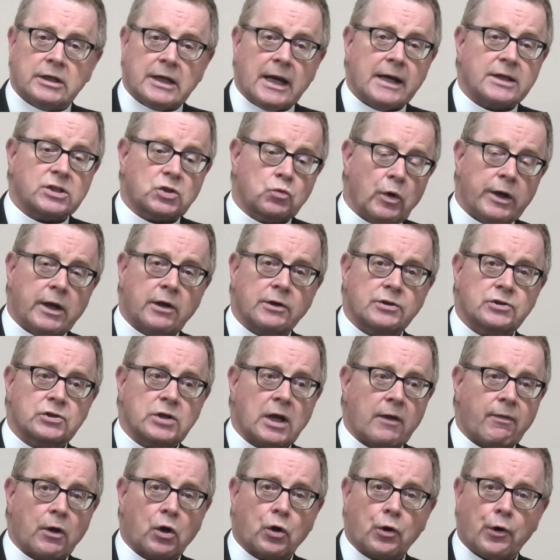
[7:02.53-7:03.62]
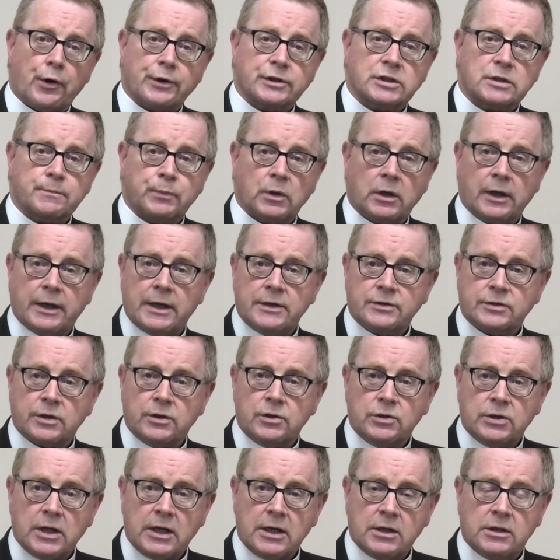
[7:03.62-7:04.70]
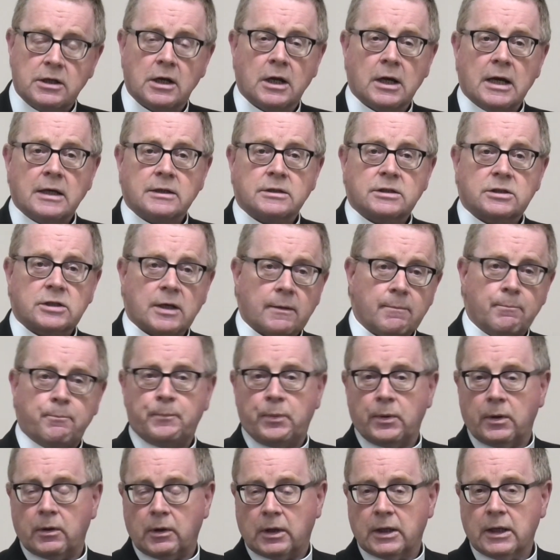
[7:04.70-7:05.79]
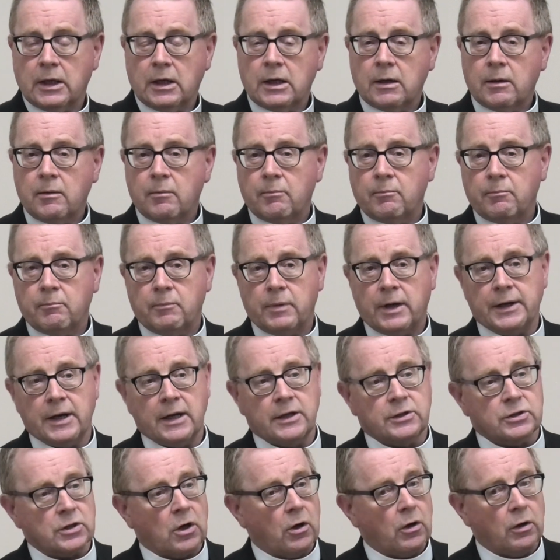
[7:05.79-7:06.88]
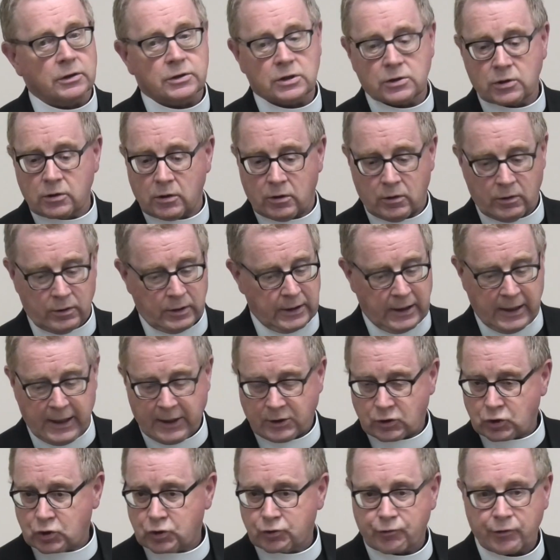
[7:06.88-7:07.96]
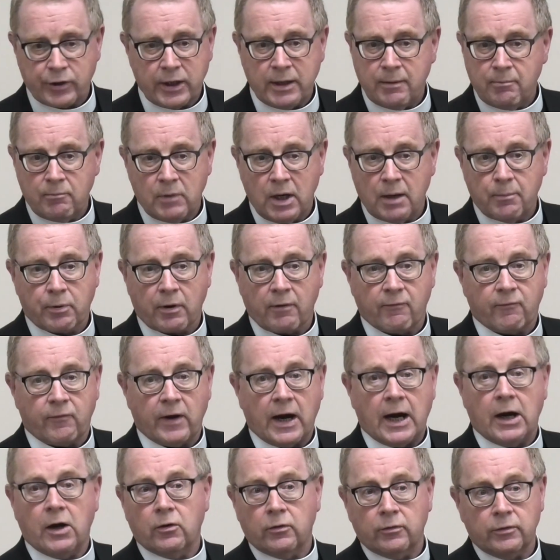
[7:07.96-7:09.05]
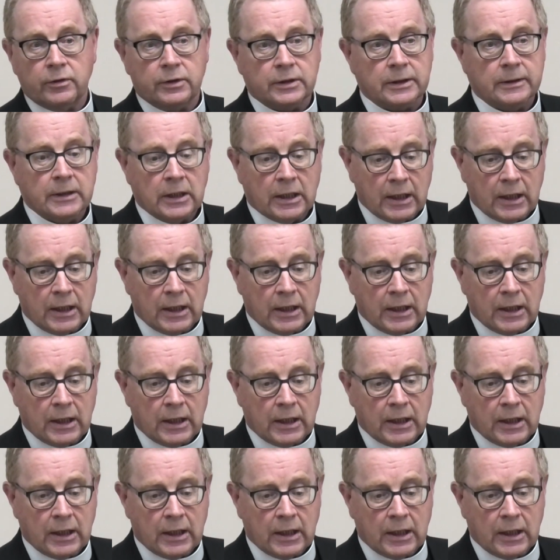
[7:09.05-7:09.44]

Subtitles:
Yes, we could say the gospel is indeed simple, but it's also extremely profound.